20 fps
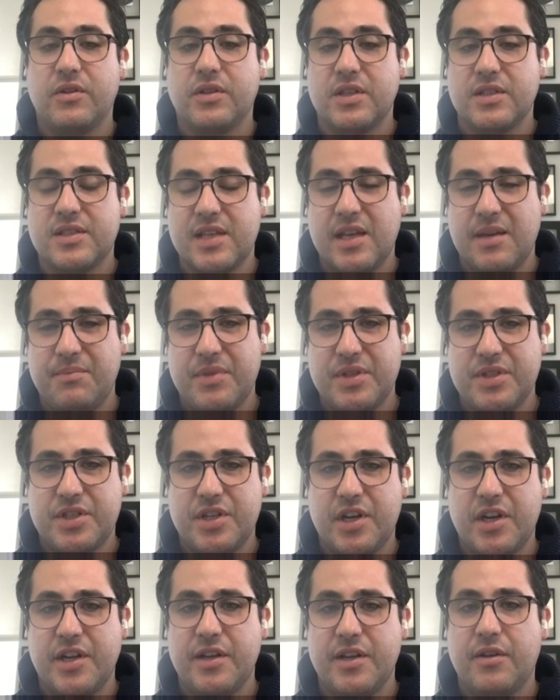The same
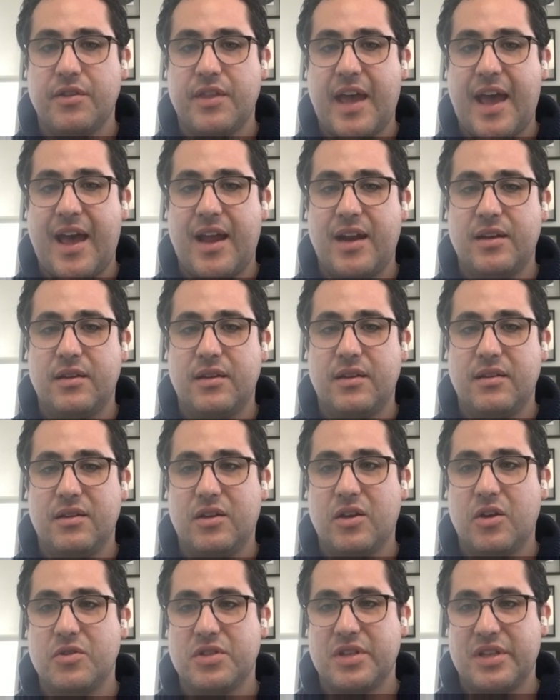material that
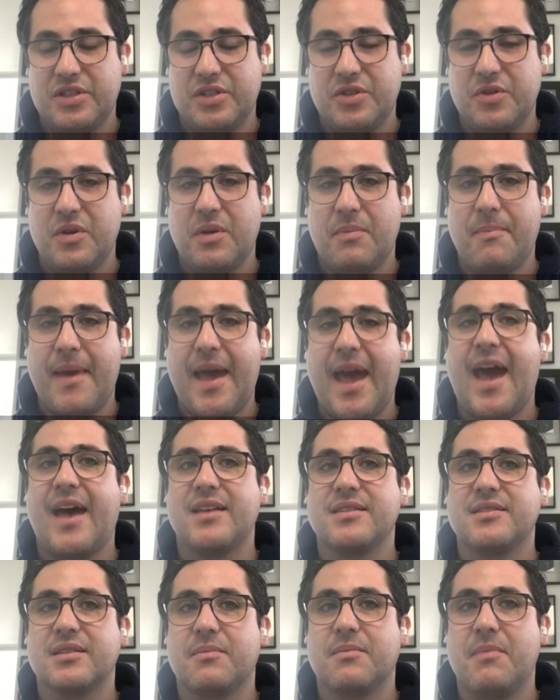goes into a
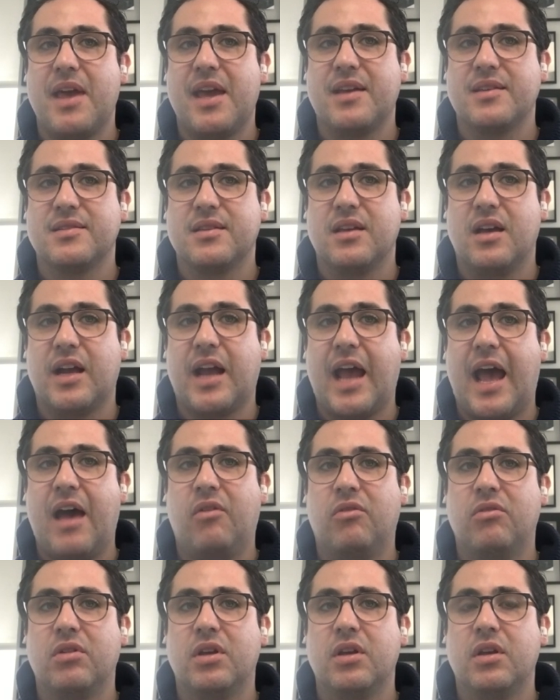mask makes a
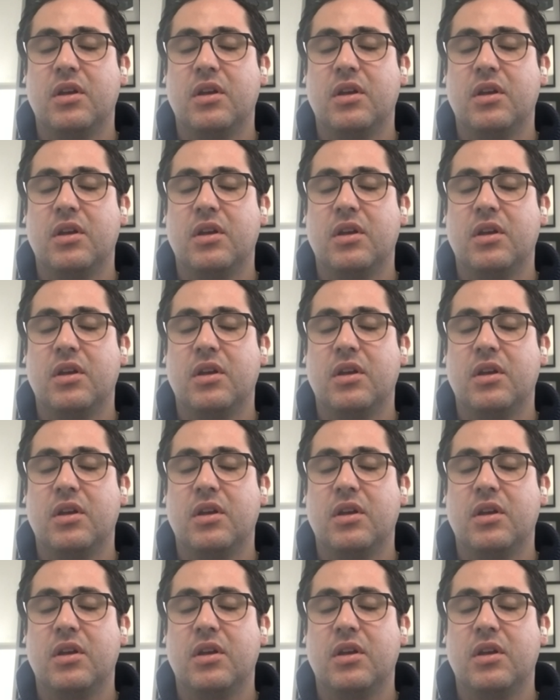gown.